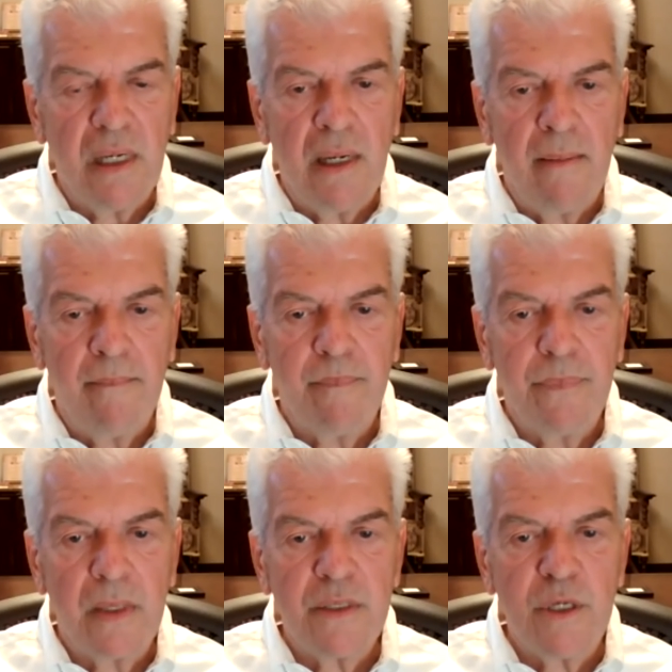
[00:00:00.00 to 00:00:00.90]
Um,
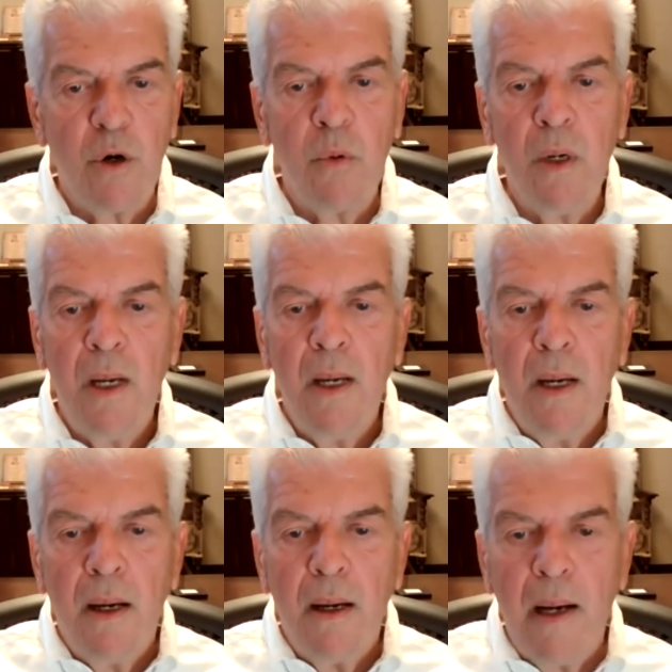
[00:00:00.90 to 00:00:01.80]
so
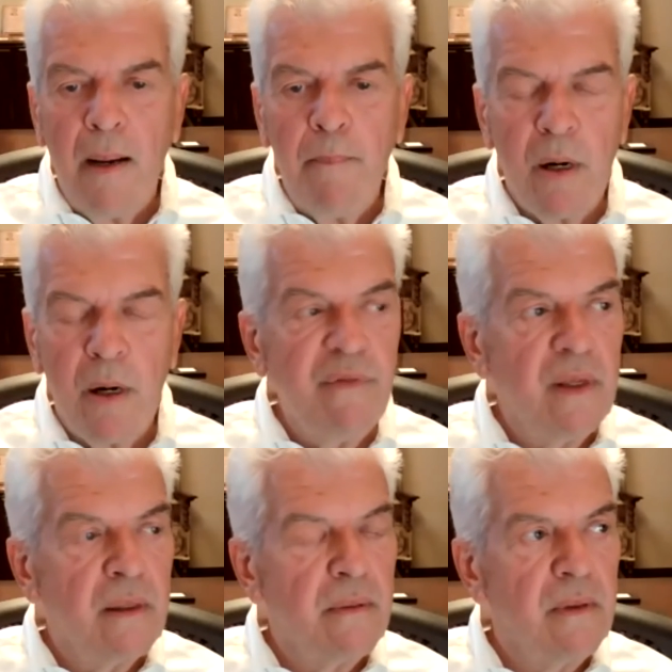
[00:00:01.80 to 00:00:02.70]
uh, part of
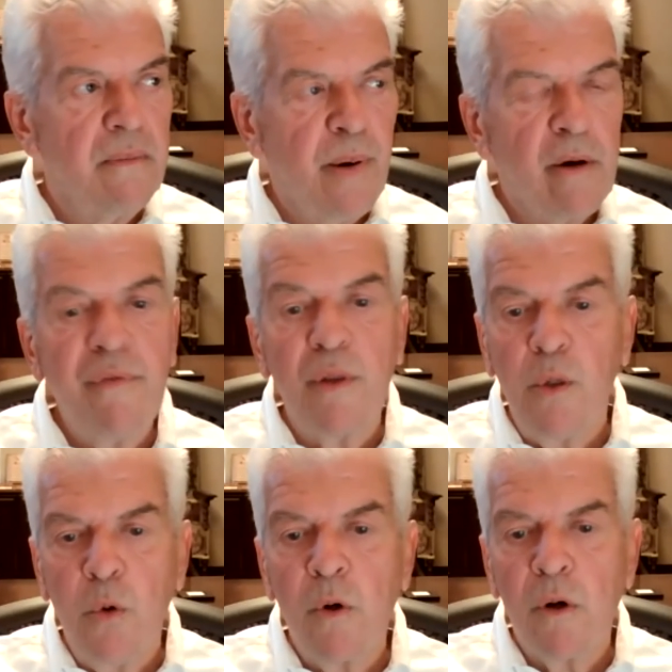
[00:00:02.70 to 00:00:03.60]
the part of the
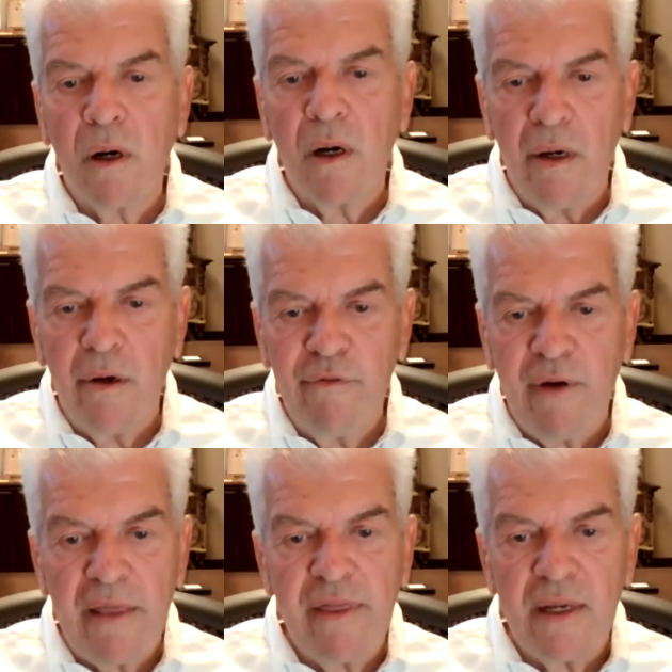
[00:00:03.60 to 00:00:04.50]
lure of
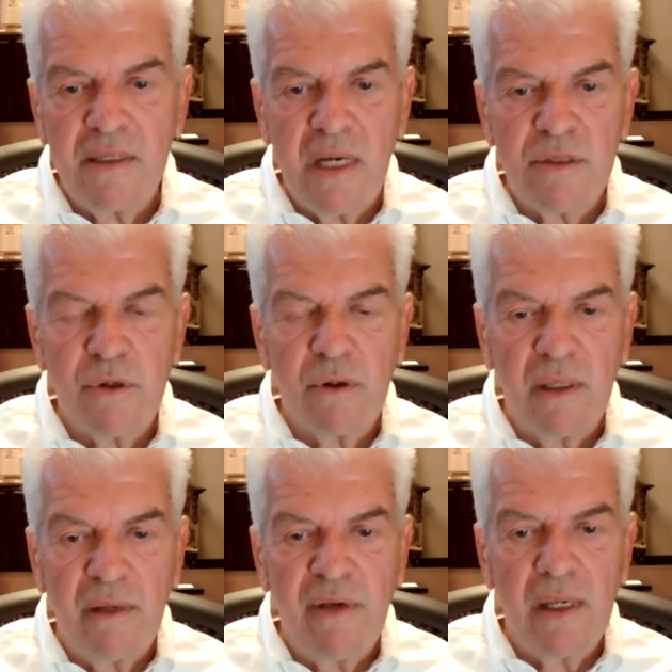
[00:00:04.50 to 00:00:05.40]
I think desert
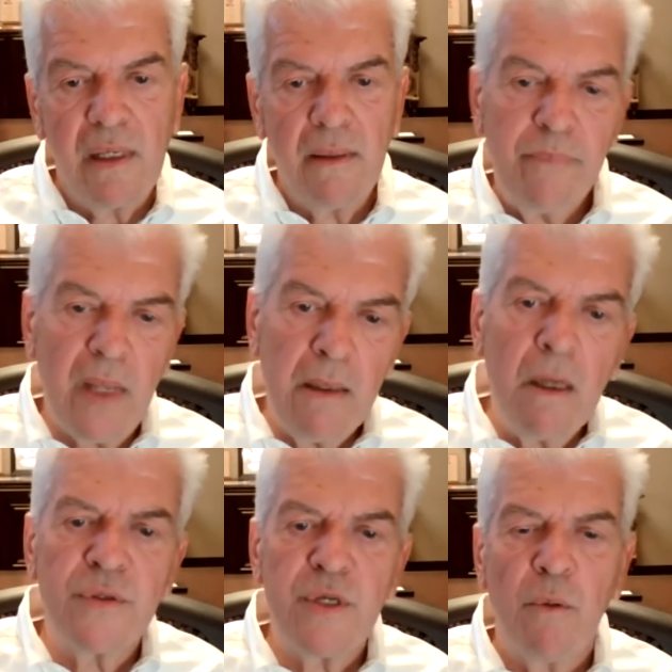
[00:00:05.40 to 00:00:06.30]
living, and
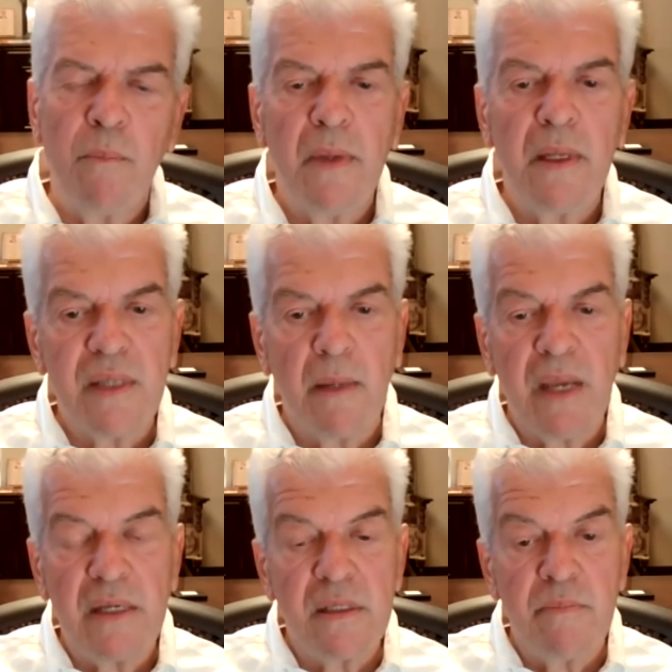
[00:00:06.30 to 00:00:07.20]
also in some
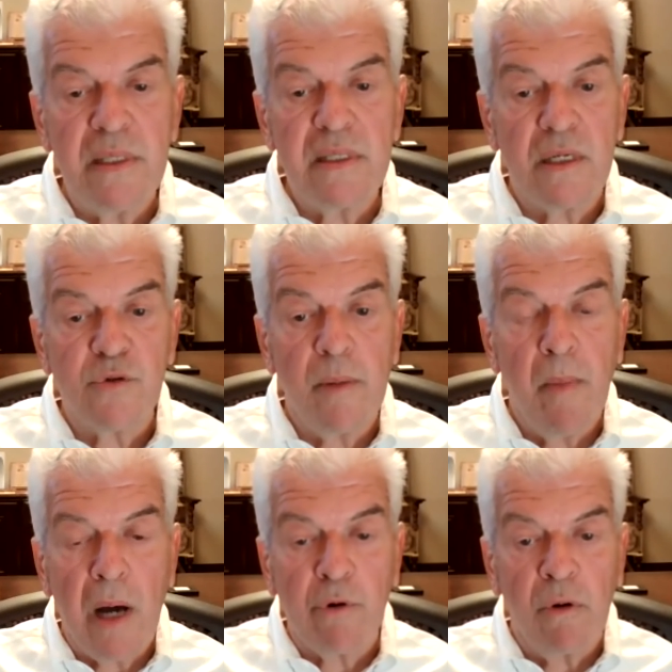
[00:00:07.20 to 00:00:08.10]
cases mid-century
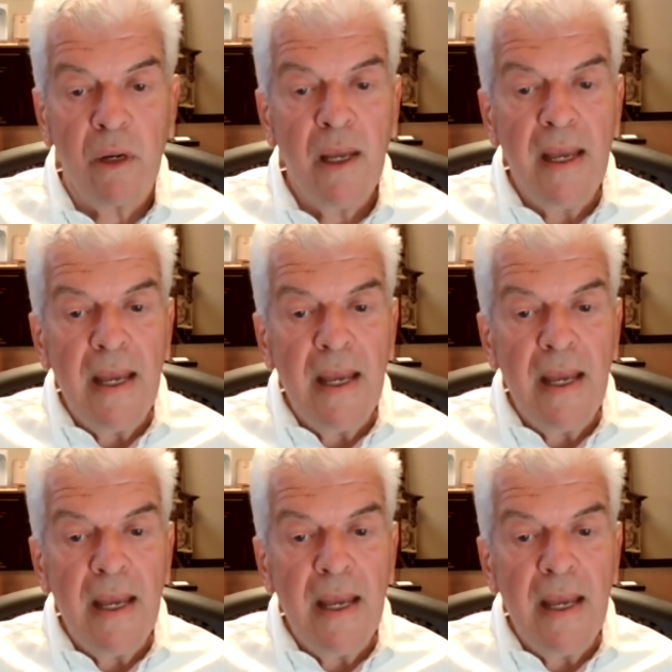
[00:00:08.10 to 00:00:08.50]
modern,